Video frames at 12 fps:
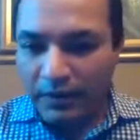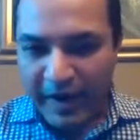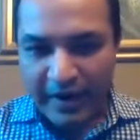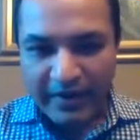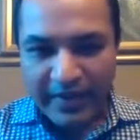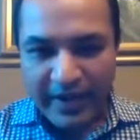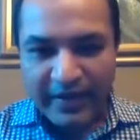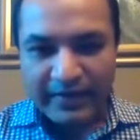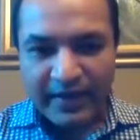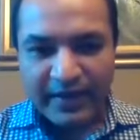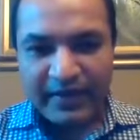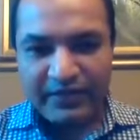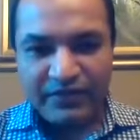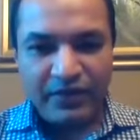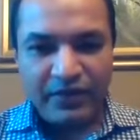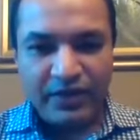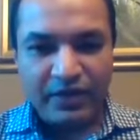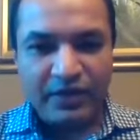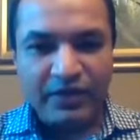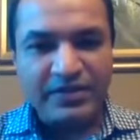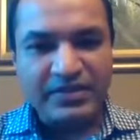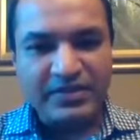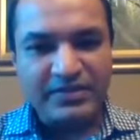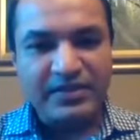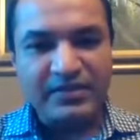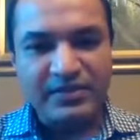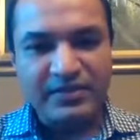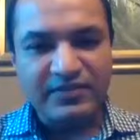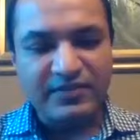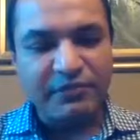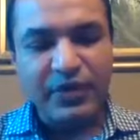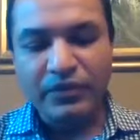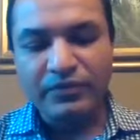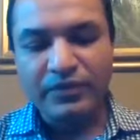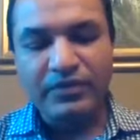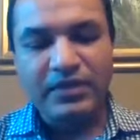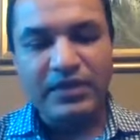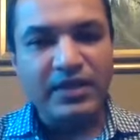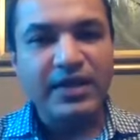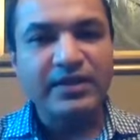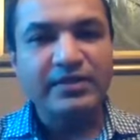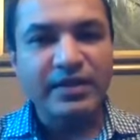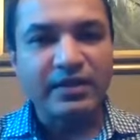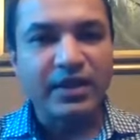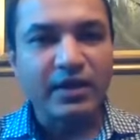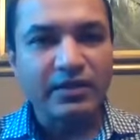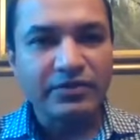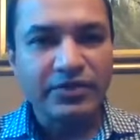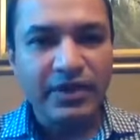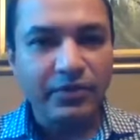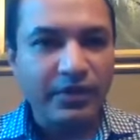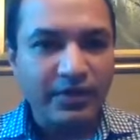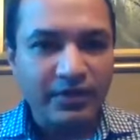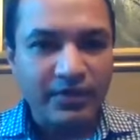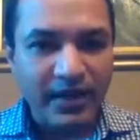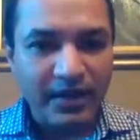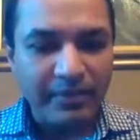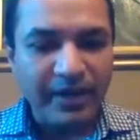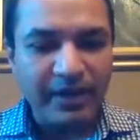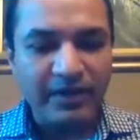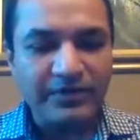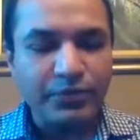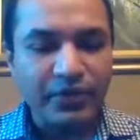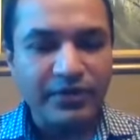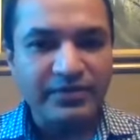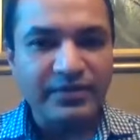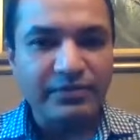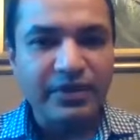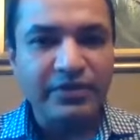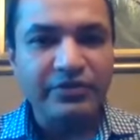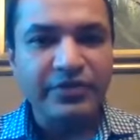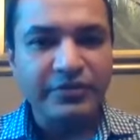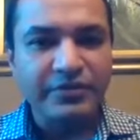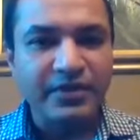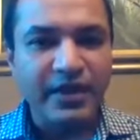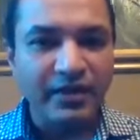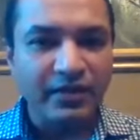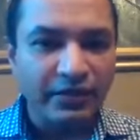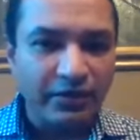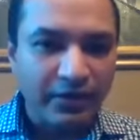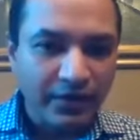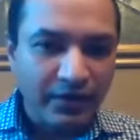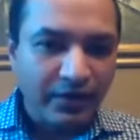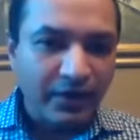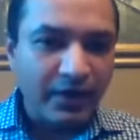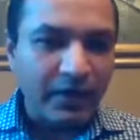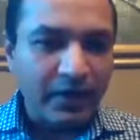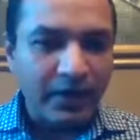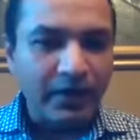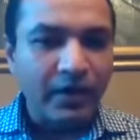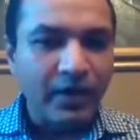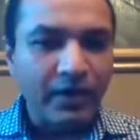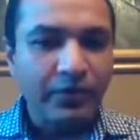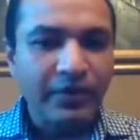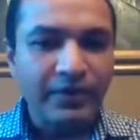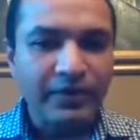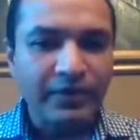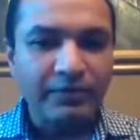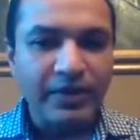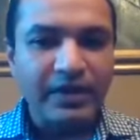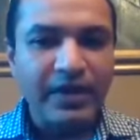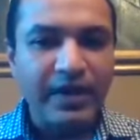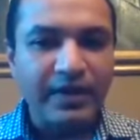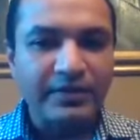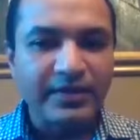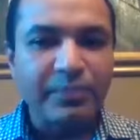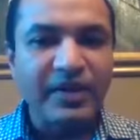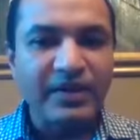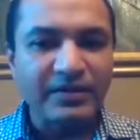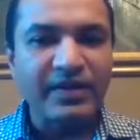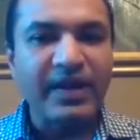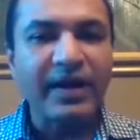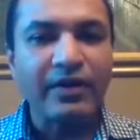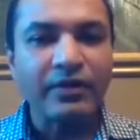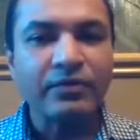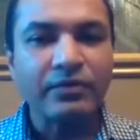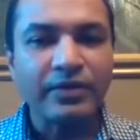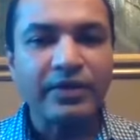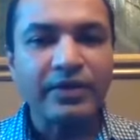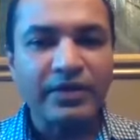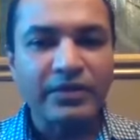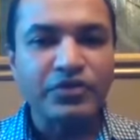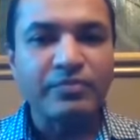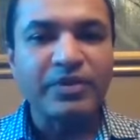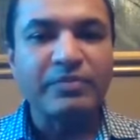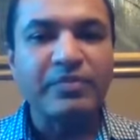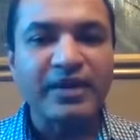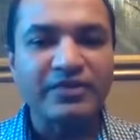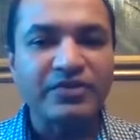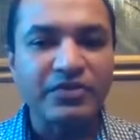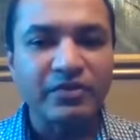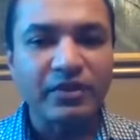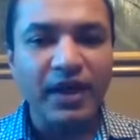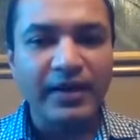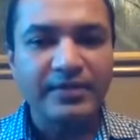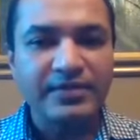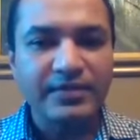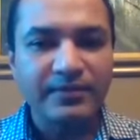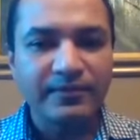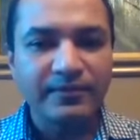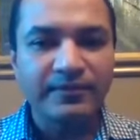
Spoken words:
Barry, that gives a good consensus of both the DNA technology I wanted to talk about, as well as the meter dose inhaler, along with me kind of depicting how it should be best utilized.